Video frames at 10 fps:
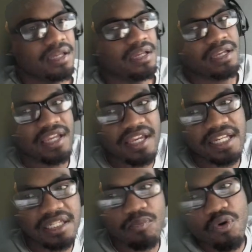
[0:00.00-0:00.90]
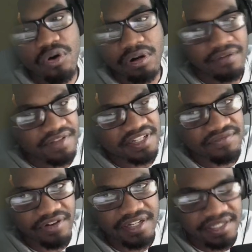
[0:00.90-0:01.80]
he gets more of his
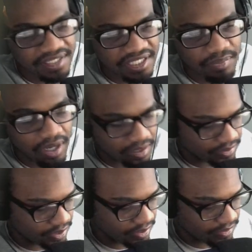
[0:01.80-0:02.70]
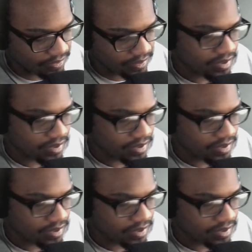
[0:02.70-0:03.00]
friends to spawn on you.